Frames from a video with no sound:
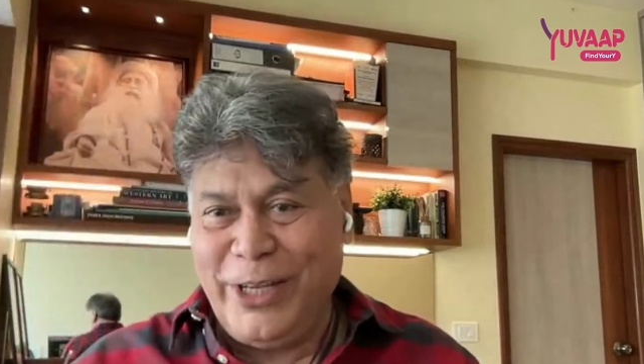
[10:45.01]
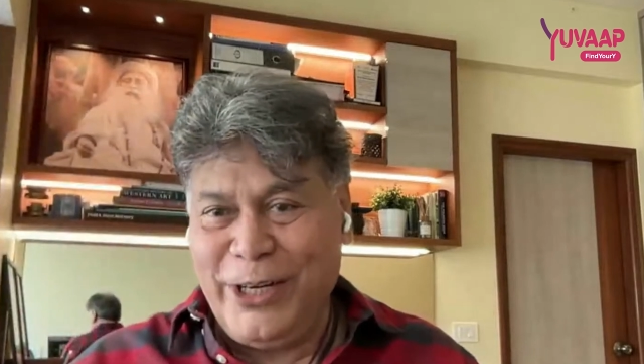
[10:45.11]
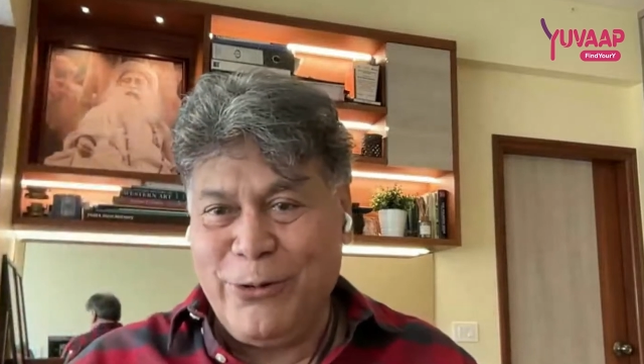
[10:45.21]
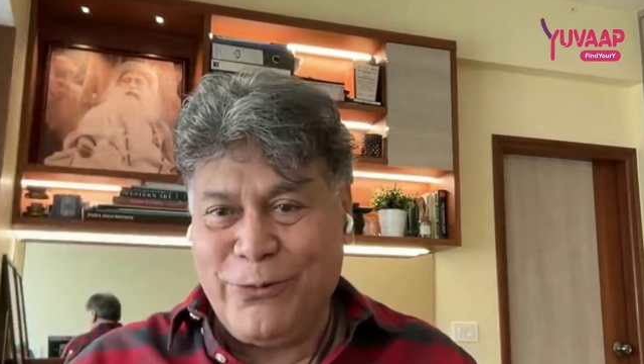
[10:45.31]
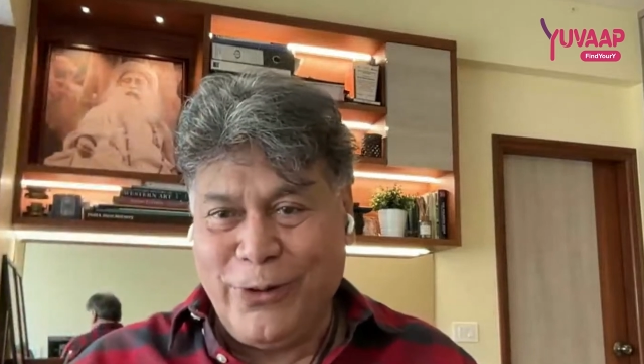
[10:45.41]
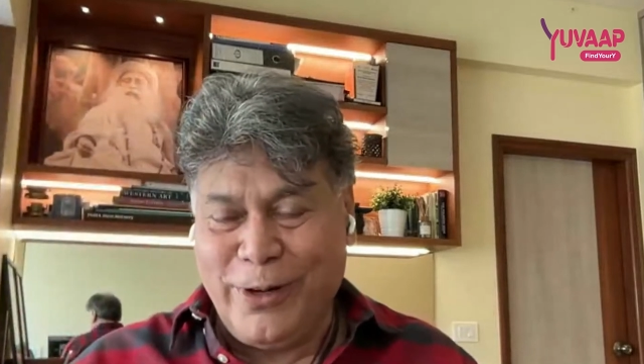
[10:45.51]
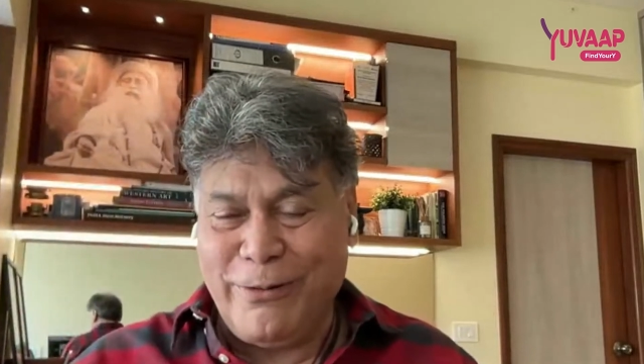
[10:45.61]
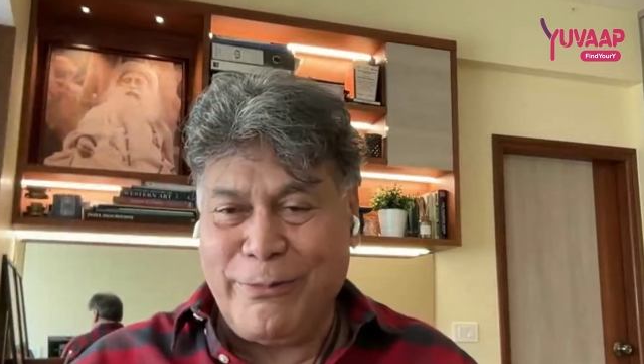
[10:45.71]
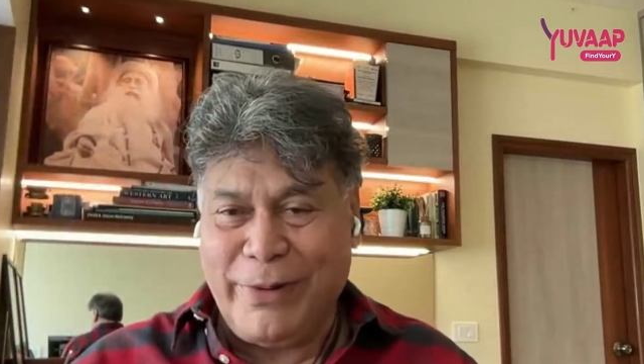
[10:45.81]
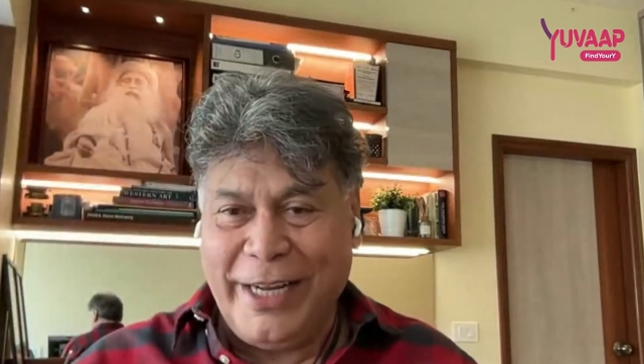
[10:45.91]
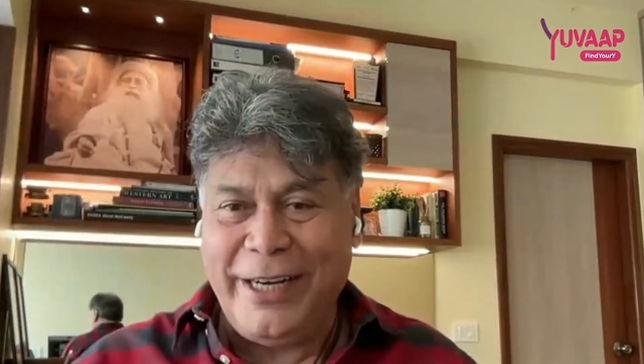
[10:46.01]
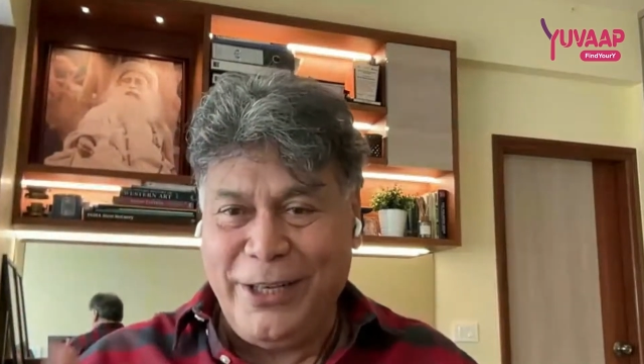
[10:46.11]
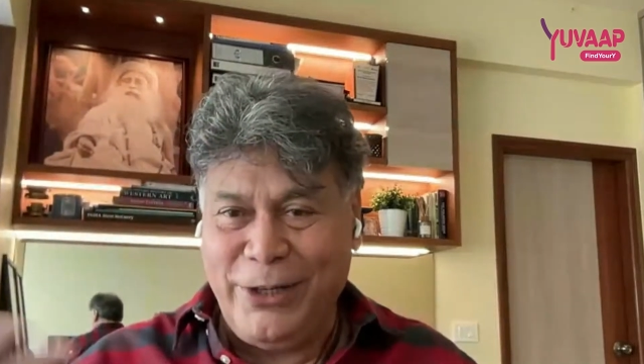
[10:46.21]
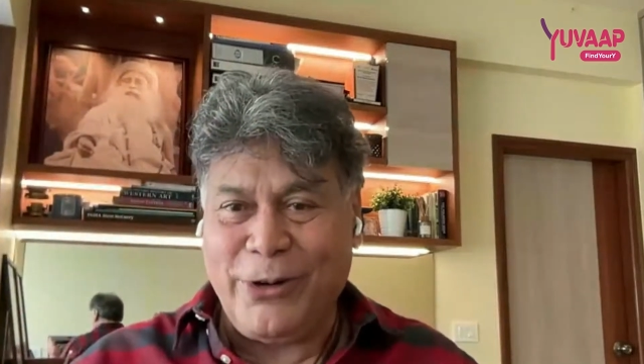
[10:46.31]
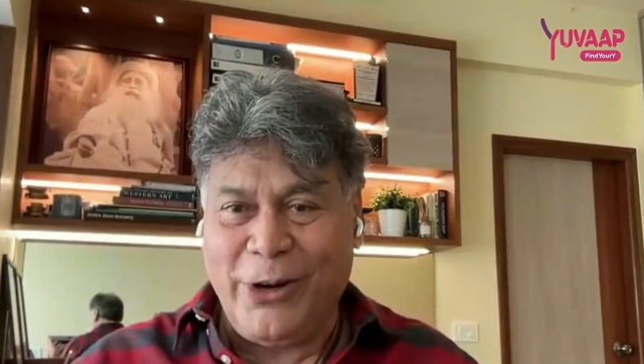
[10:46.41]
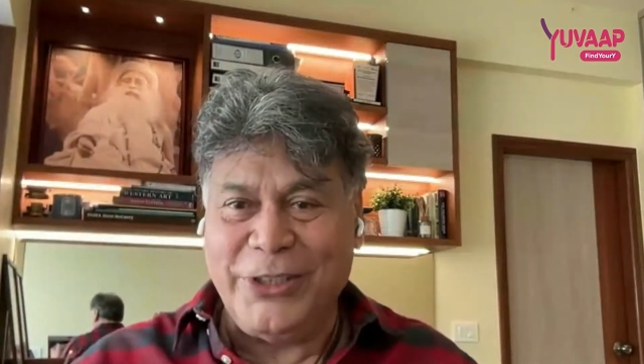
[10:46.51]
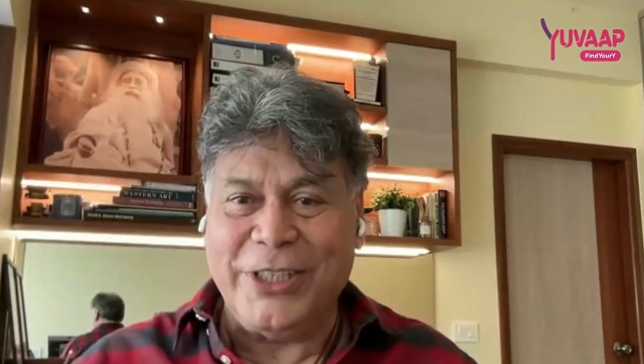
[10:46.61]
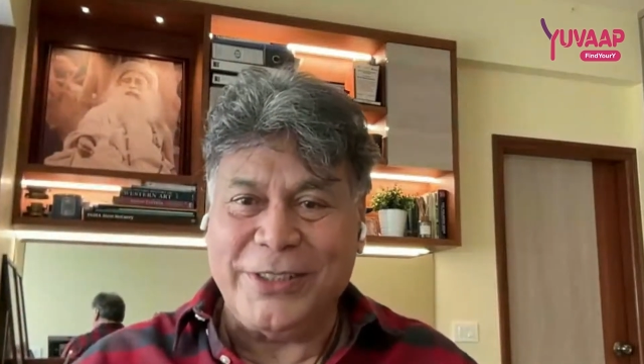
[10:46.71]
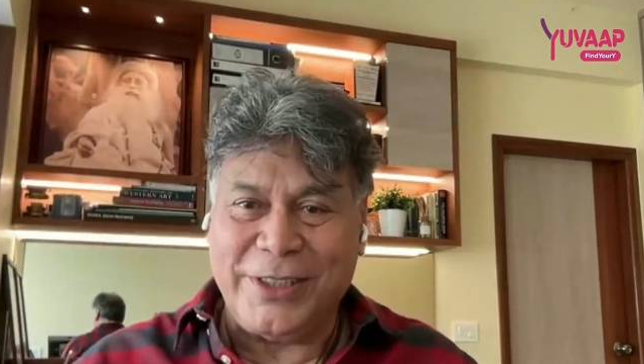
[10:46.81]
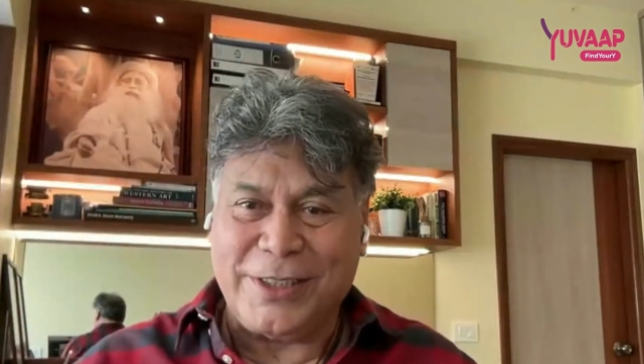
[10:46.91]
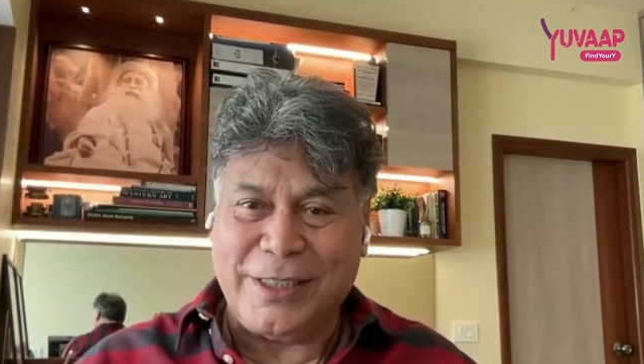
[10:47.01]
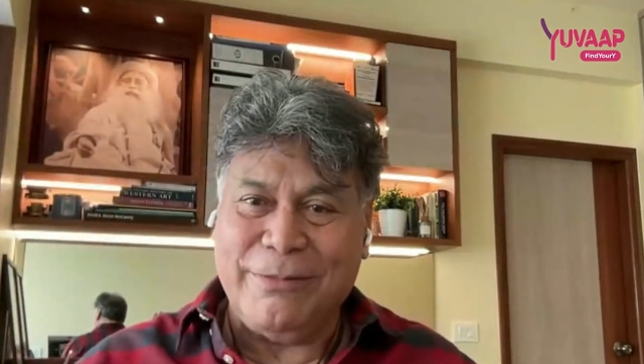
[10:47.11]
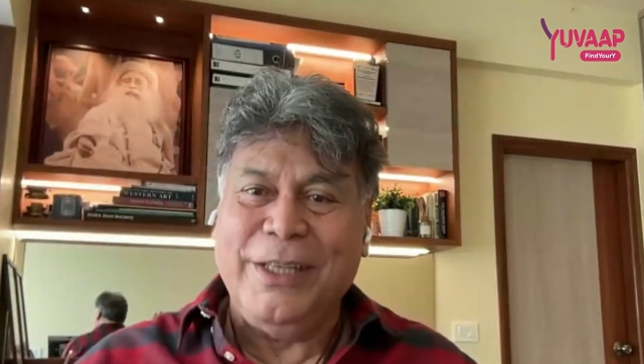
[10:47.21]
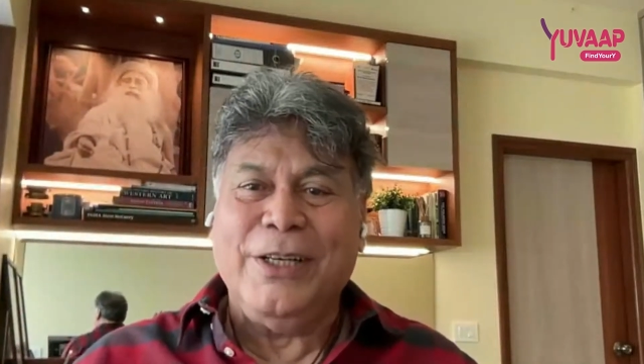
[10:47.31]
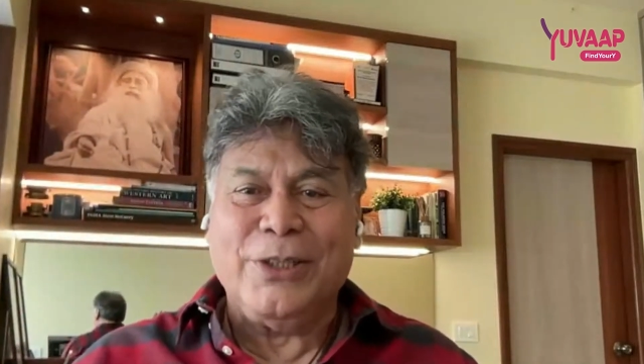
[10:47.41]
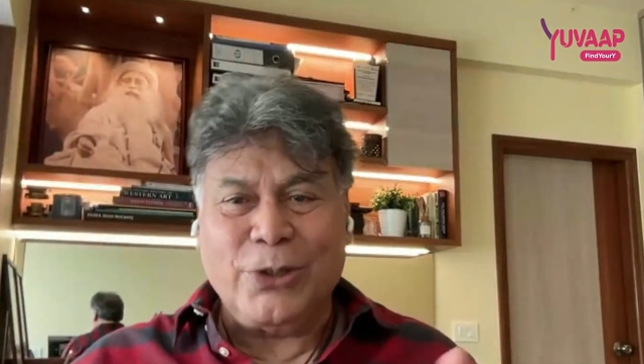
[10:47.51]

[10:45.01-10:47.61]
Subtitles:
very good for our brain and neurological system.